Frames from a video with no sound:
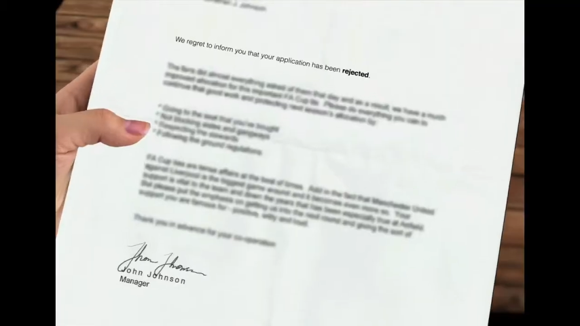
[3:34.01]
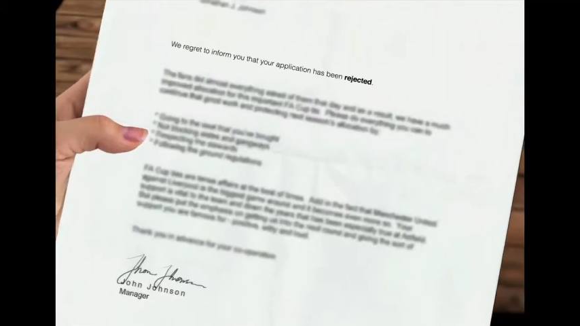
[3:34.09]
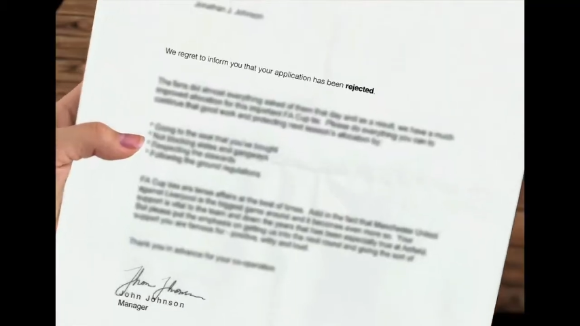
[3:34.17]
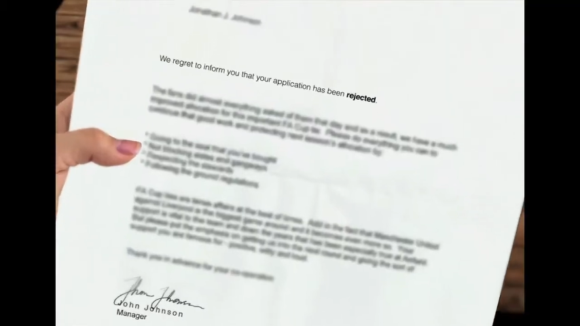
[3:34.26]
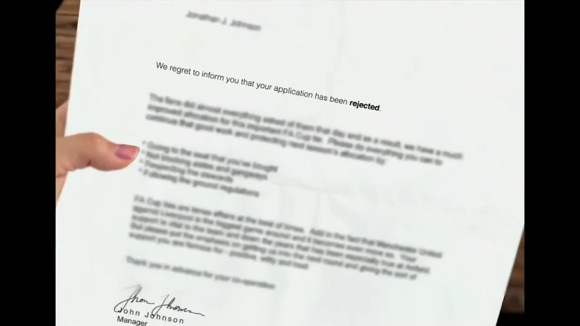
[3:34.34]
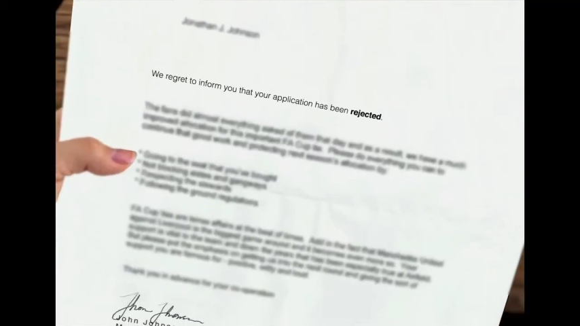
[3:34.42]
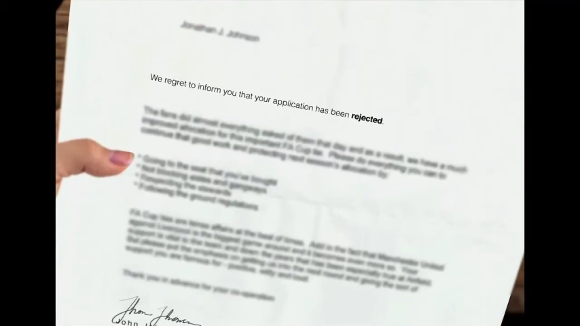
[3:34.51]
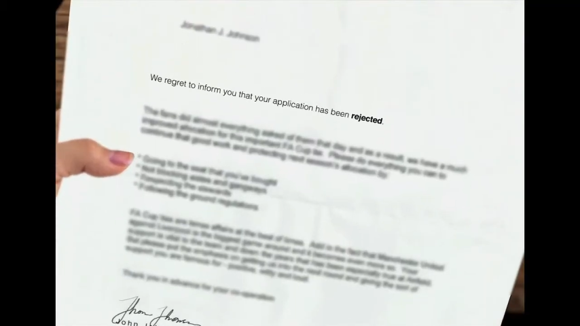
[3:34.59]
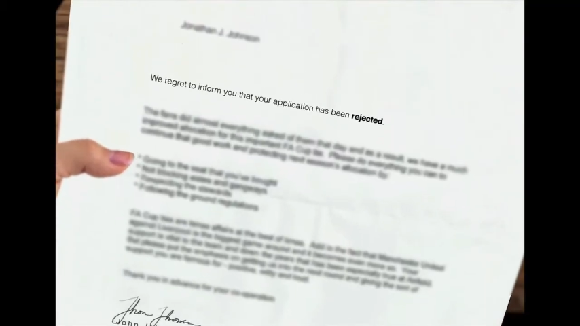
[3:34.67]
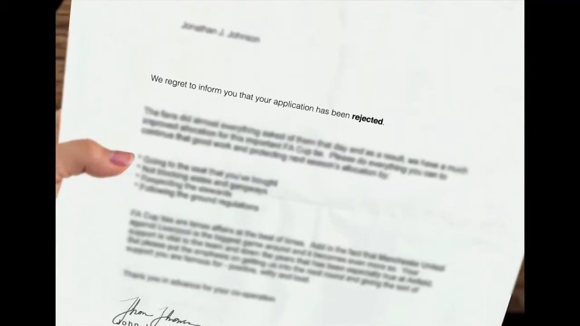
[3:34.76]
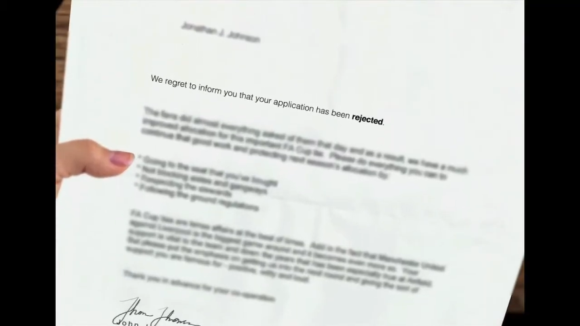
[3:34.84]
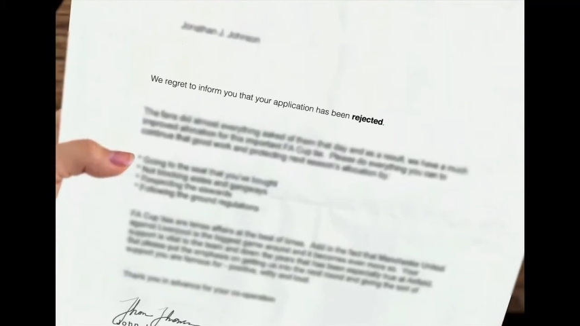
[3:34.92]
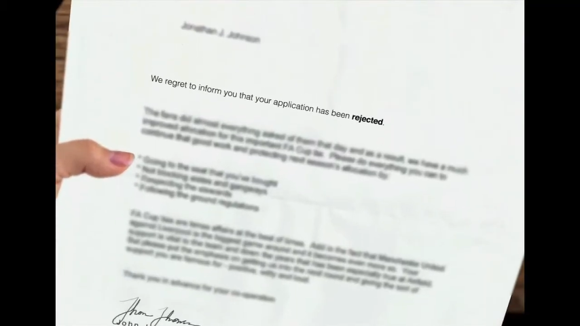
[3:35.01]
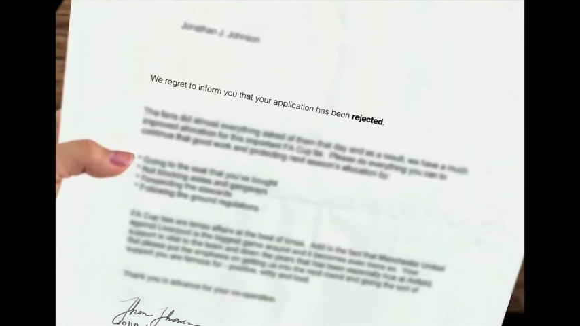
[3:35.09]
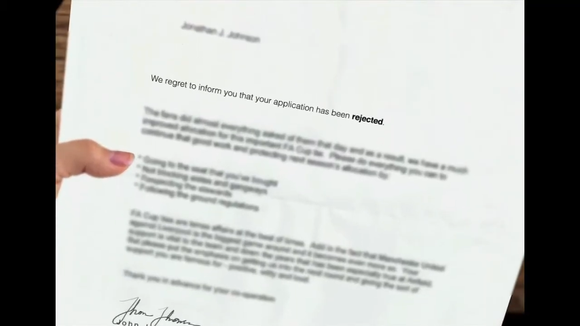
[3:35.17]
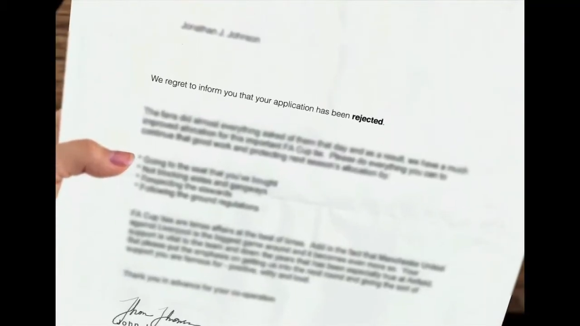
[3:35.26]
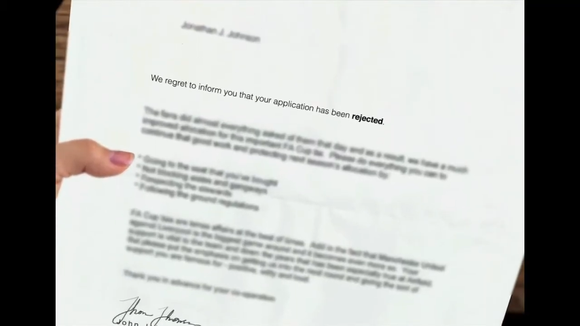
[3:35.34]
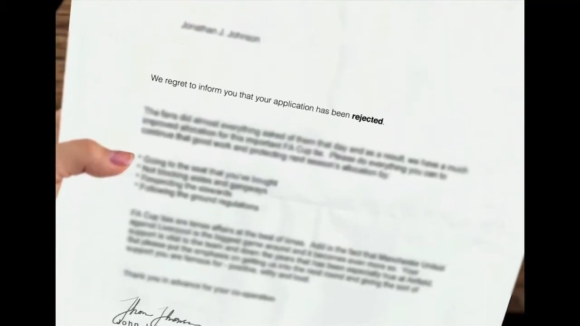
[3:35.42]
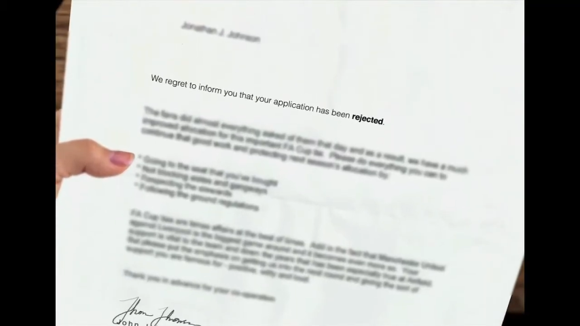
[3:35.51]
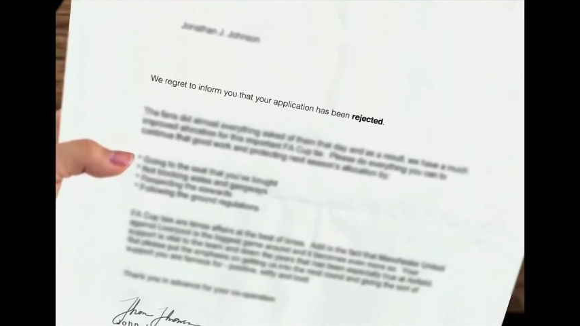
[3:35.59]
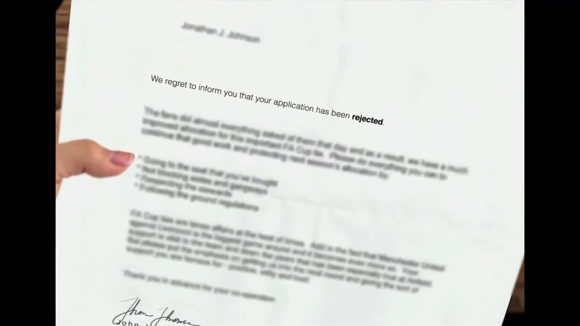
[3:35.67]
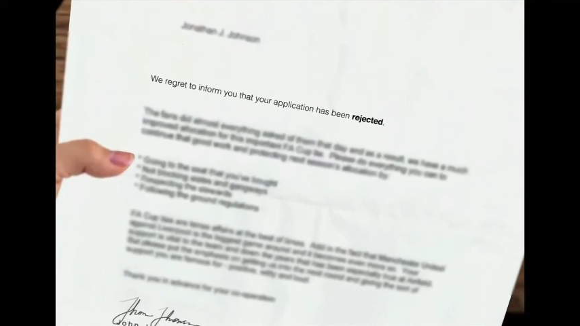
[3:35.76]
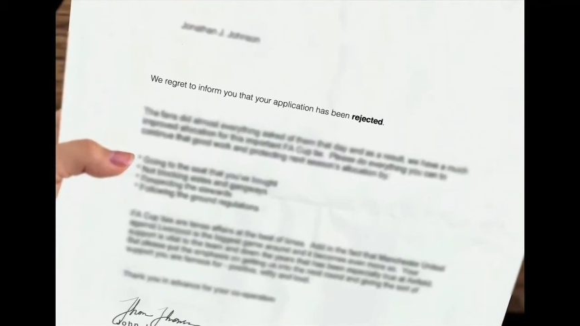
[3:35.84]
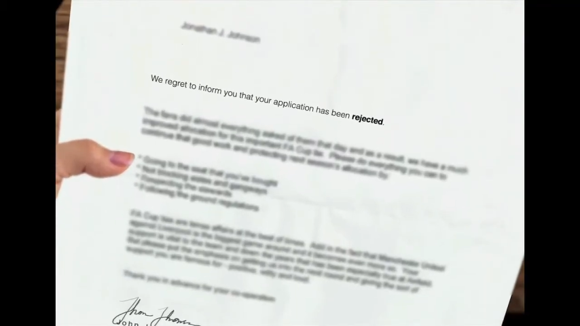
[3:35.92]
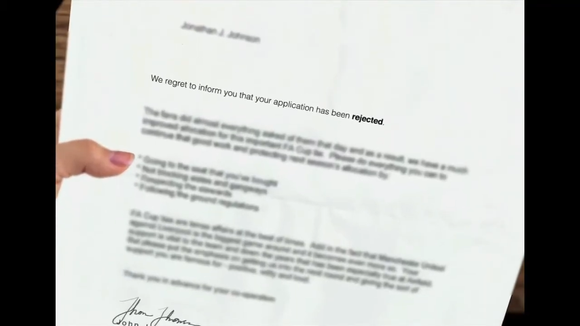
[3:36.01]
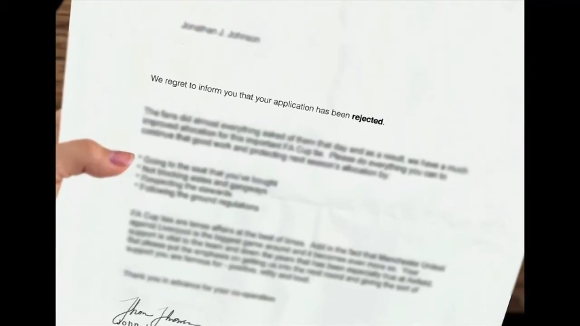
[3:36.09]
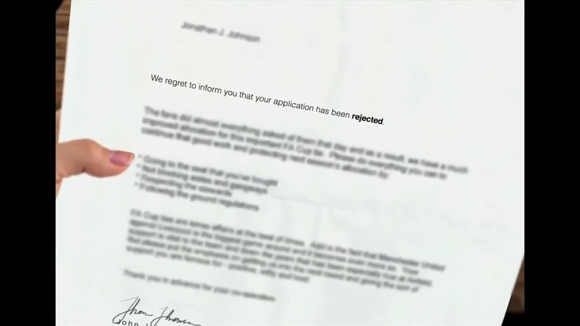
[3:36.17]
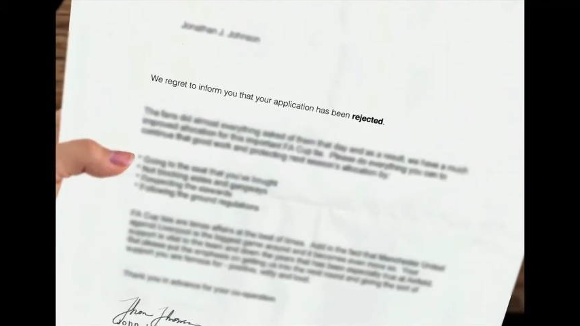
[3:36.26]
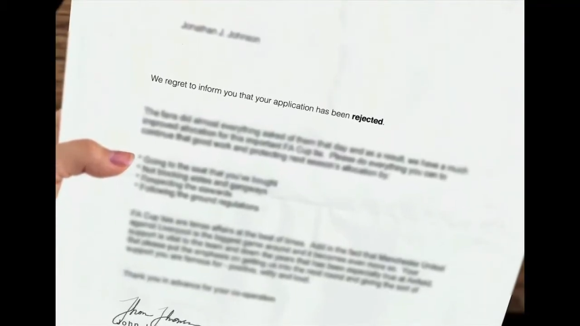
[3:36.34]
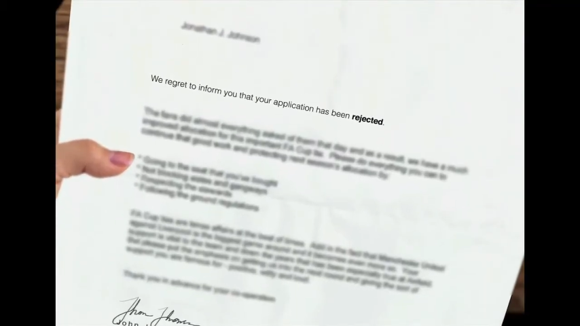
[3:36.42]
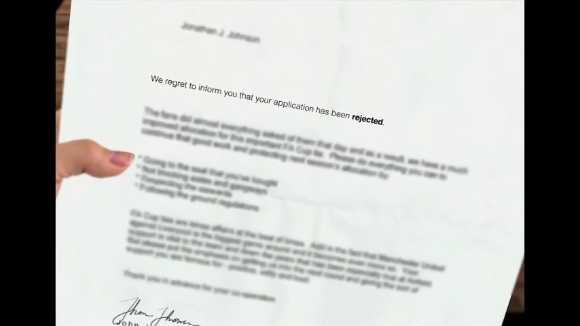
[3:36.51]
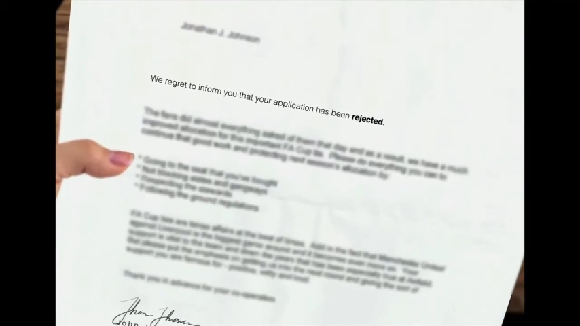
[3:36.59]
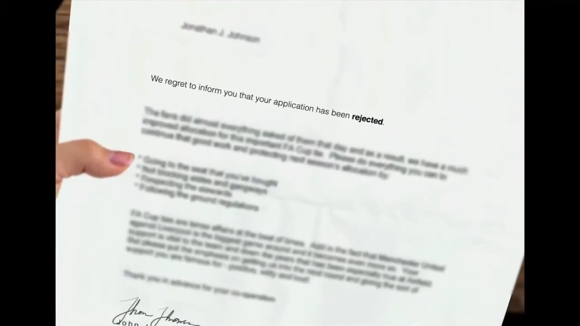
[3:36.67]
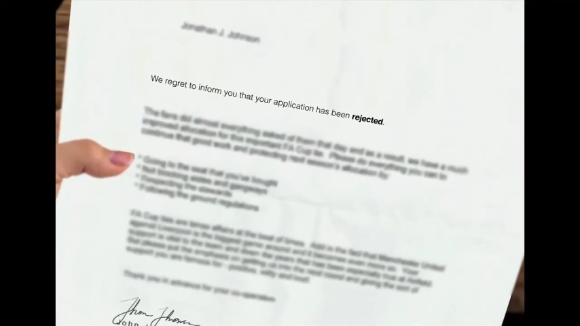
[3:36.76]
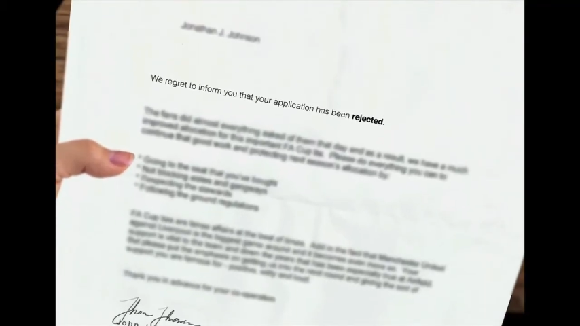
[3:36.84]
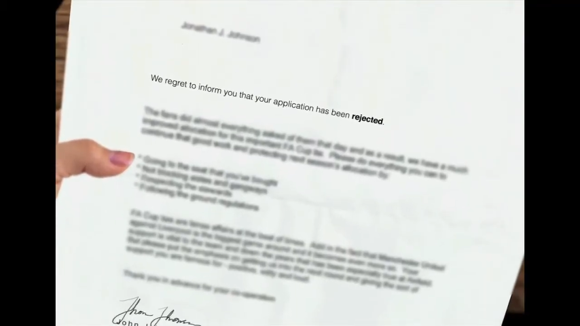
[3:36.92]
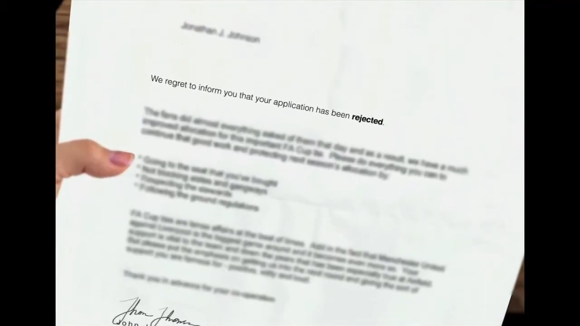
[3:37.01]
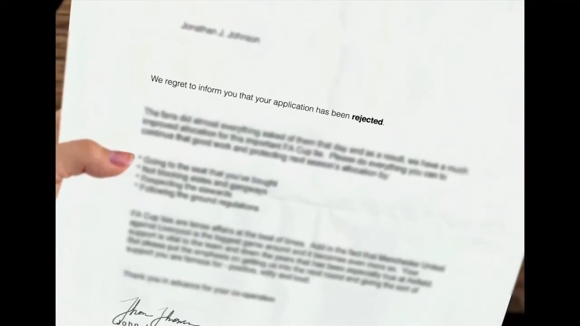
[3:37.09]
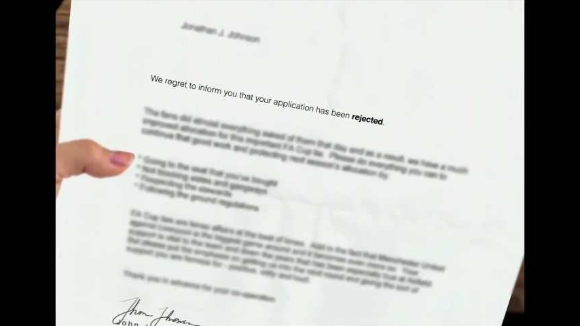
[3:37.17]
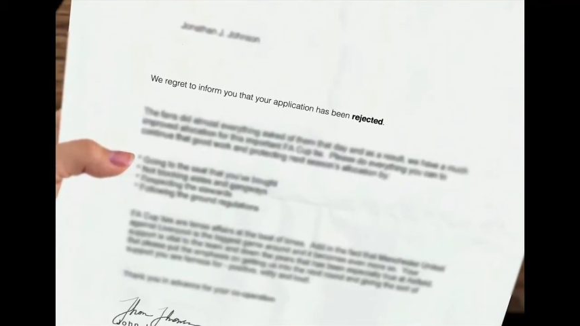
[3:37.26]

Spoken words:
(no speaker visible)